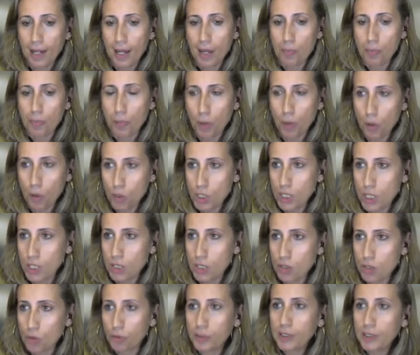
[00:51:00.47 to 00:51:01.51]
a
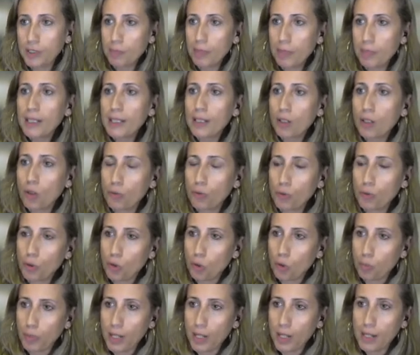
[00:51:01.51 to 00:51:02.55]
process of deepening of
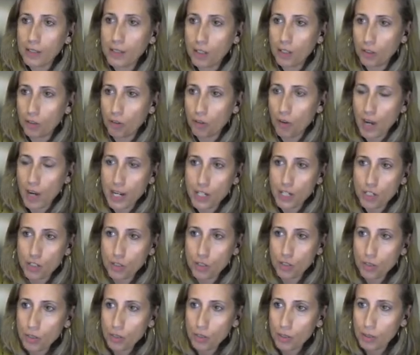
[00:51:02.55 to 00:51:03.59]
European
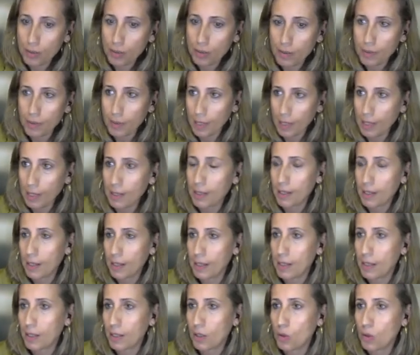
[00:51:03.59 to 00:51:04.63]
integration
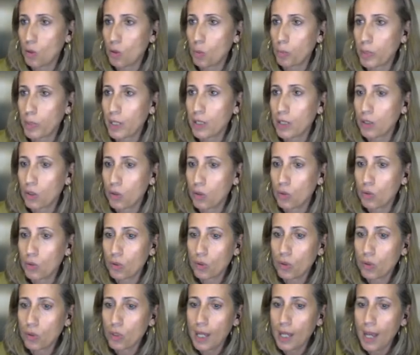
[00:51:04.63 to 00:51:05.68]
in the European
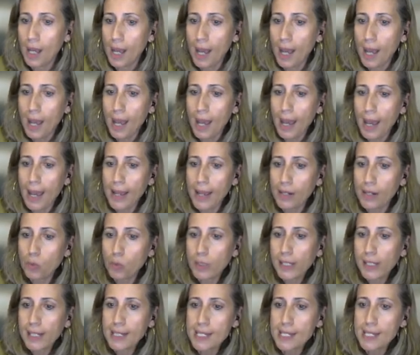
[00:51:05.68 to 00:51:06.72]
Union. And
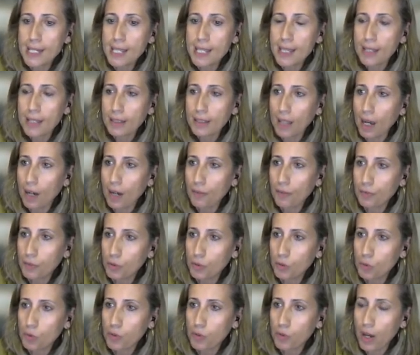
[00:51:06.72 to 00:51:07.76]
we can see that
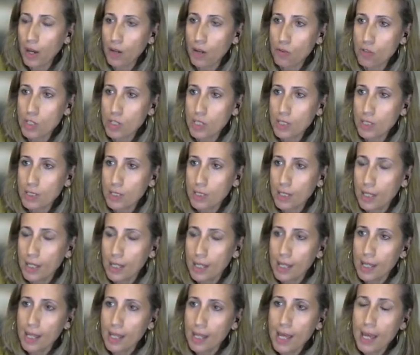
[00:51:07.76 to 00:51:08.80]
after 2000,
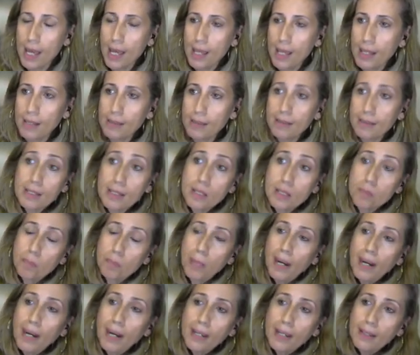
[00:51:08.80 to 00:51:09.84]

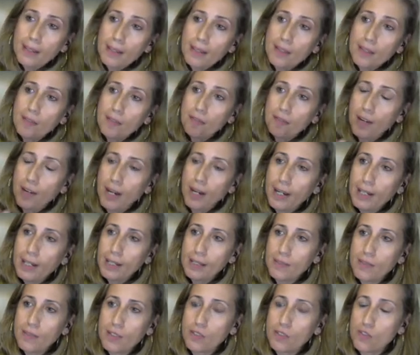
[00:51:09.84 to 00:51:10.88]
despite the fact
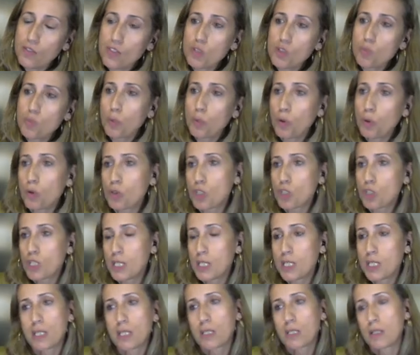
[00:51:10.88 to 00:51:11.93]
that this
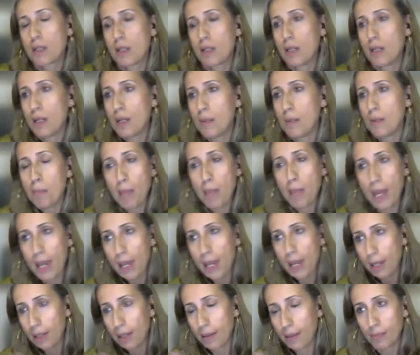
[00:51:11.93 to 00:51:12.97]
process
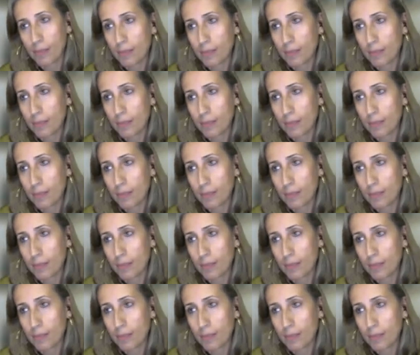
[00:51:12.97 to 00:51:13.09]
may